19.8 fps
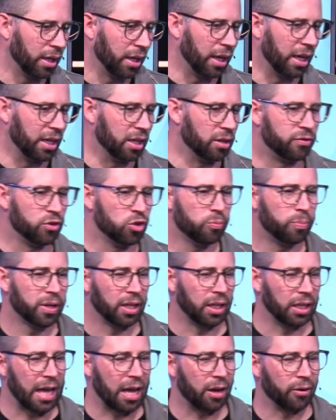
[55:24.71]
And if you've been
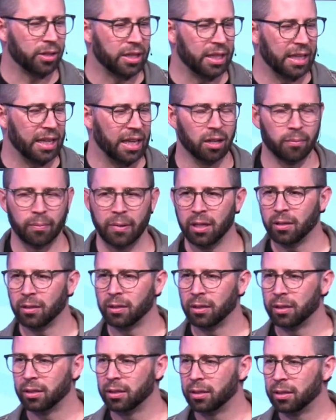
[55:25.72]
allowing the enemy
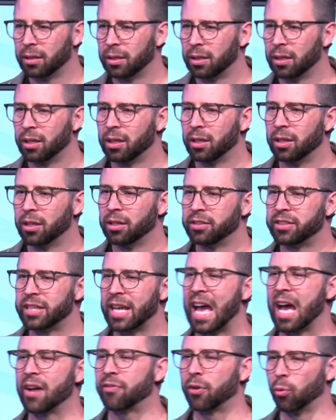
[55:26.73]
to
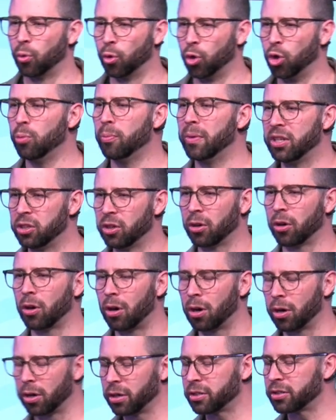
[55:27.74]
have a room in your
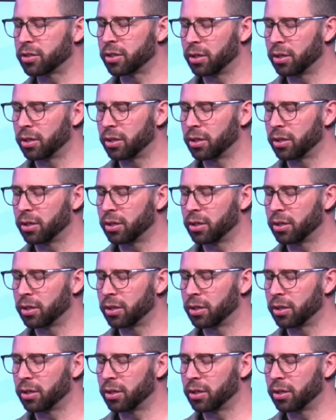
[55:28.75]
heart,